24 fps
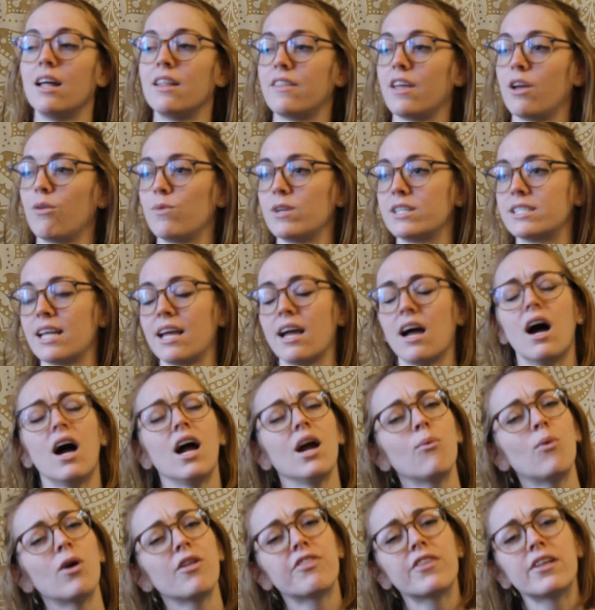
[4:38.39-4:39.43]
They would say,
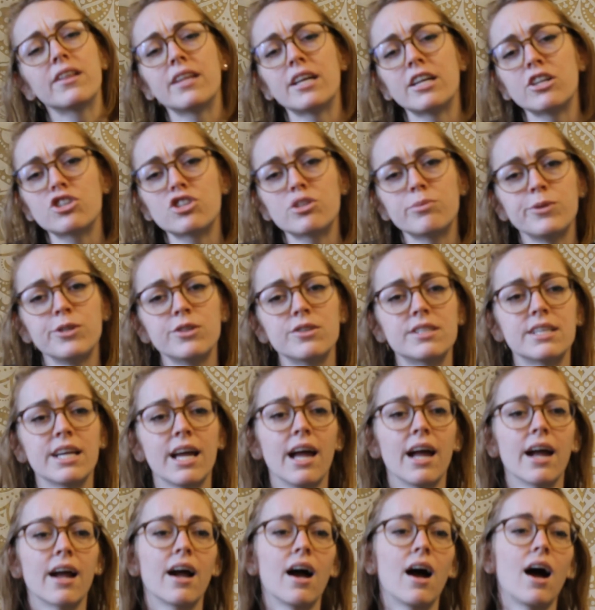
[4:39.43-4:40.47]
I want the lunch
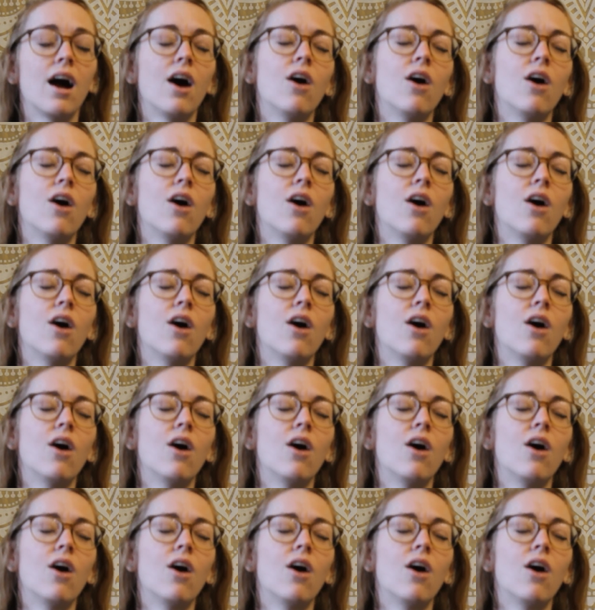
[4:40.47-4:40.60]
music.